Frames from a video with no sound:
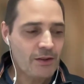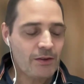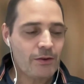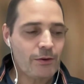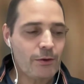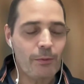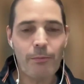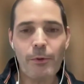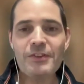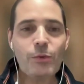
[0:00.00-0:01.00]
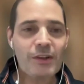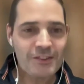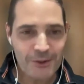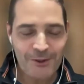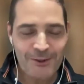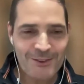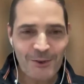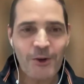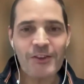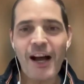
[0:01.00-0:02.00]
muddy waters
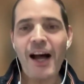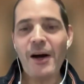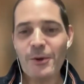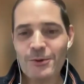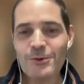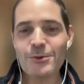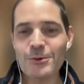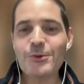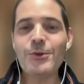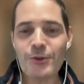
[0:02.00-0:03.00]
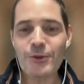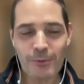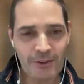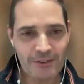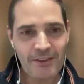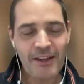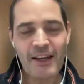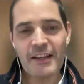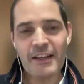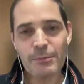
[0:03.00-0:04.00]
on how to document
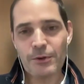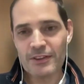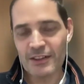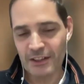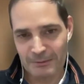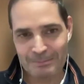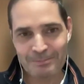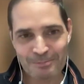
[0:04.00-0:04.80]
AI modeling.